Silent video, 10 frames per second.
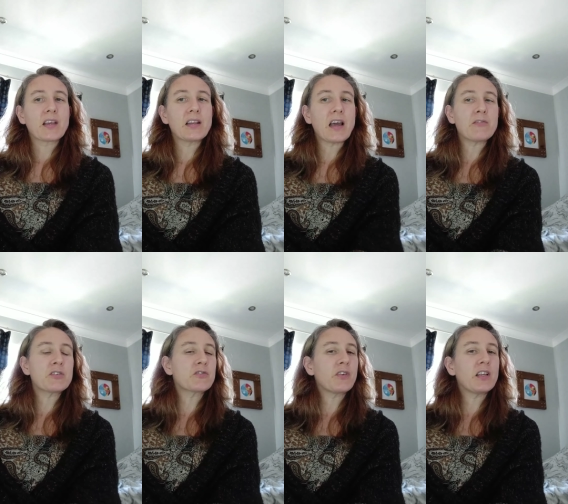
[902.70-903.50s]
can have
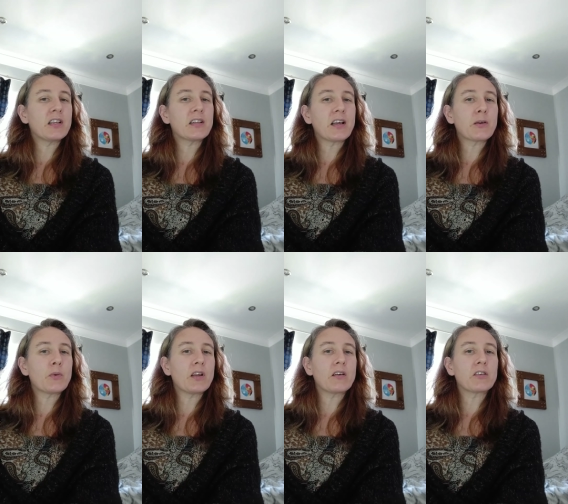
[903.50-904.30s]
us feeling
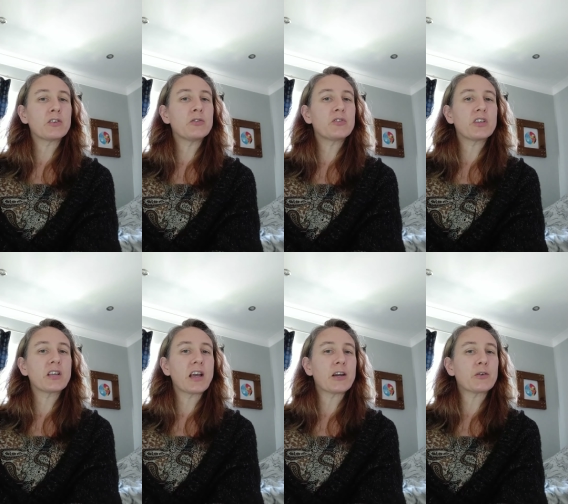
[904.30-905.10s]
like we are
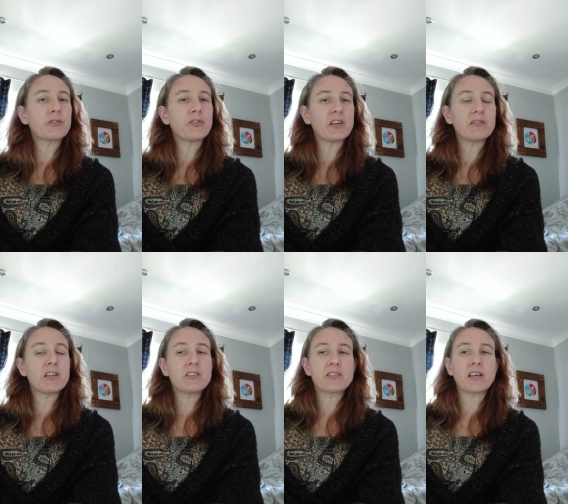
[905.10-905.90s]
losing our
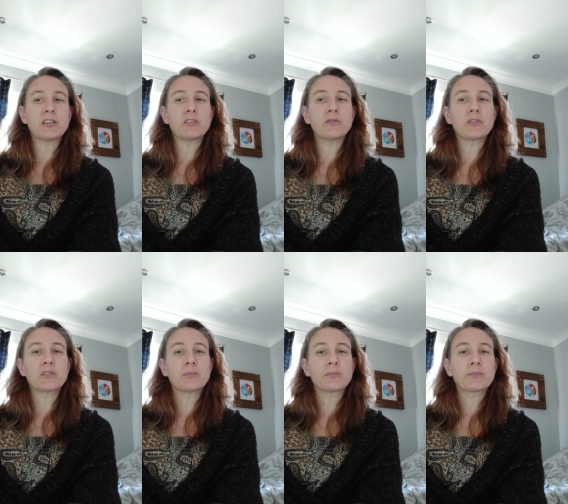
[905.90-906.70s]
very
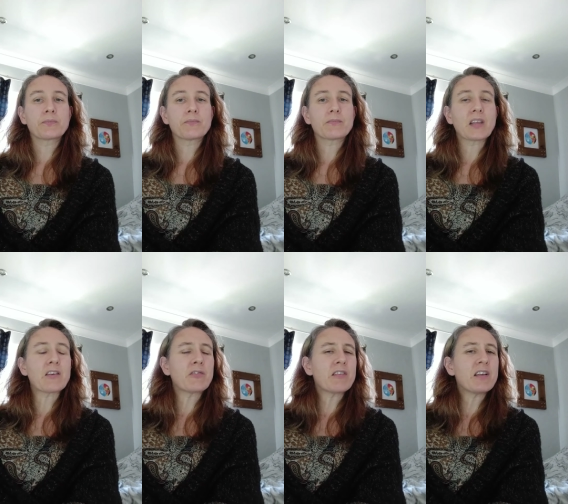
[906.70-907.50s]
selves,
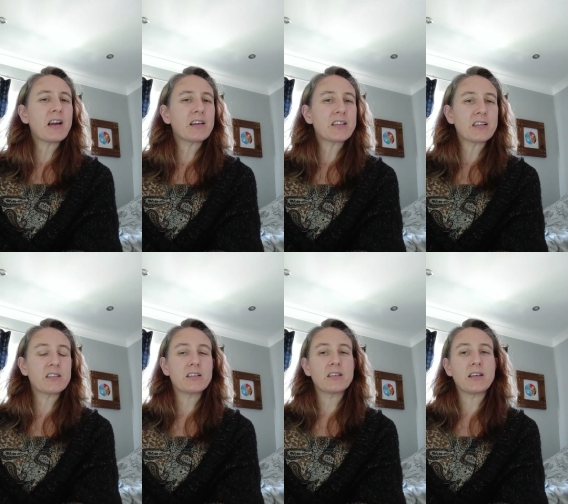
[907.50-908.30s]
our very
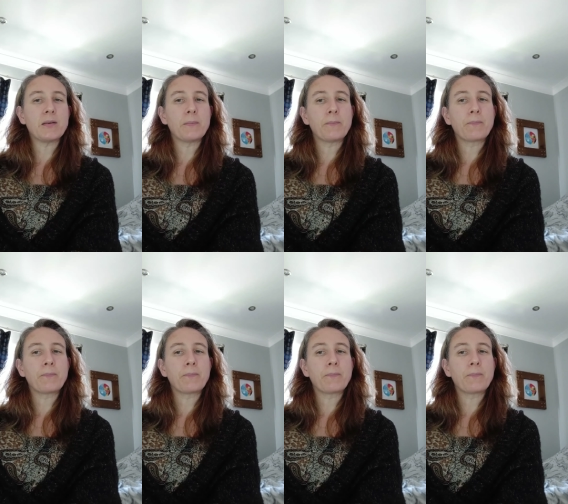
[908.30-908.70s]
identity.